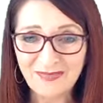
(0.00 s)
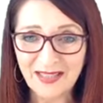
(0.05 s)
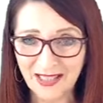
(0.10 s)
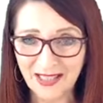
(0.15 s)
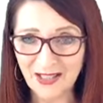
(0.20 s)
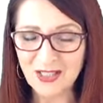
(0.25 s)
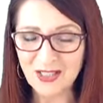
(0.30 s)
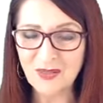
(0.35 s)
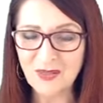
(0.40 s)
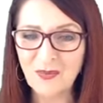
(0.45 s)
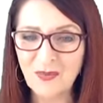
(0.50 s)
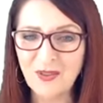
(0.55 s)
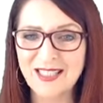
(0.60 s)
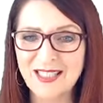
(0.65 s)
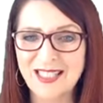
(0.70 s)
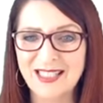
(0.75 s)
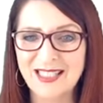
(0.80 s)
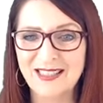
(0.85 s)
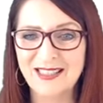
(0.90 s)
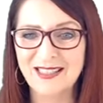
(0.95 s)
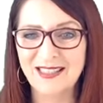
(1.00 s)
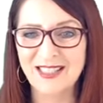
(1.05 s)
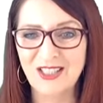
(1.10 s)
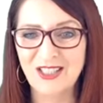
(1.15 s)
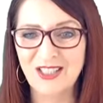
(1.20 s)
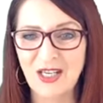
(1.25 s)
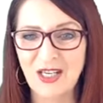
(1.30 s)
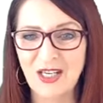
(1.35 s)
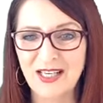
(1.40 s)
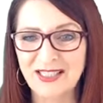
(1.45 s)
just wanted to
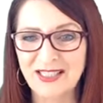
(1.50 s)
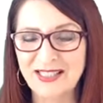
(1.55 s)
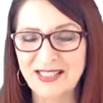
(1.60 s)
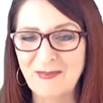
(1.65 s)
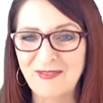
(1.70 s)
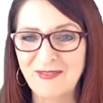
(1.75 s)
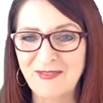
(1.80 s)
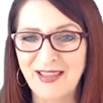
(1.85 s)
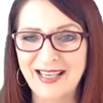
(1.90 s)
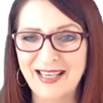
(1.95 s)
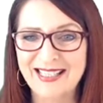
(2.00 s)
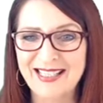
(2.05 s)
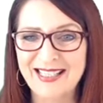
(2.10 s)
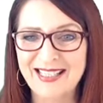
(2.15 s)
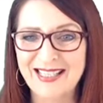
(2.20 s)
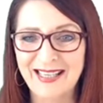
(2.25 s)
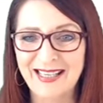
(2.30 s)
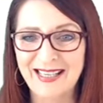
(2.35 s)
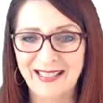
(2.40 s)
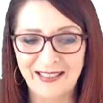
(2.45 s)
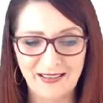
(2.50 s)
share some of that today.